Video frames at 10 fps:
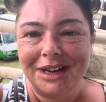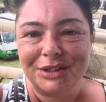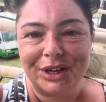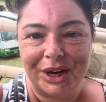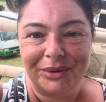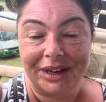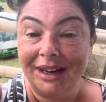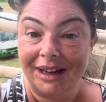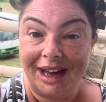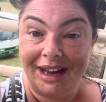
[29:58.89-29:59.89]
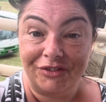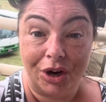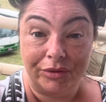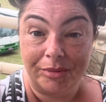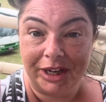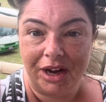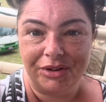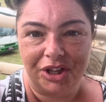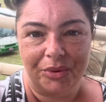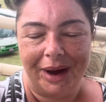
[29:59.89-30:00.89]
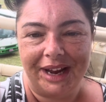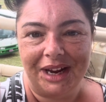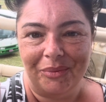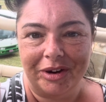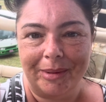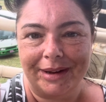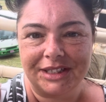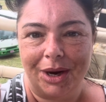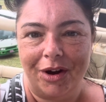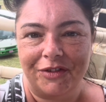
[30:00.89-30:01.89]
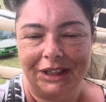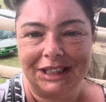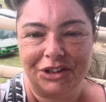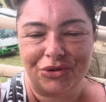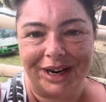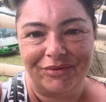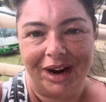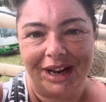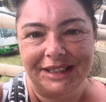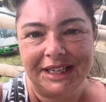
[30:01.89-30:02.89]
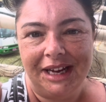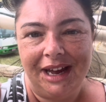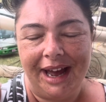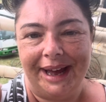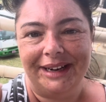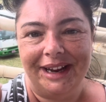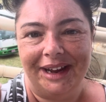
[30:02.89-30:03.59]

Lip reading: So yeah, I've got a rum and coke on the way, and we're about to go off on a little train ride, and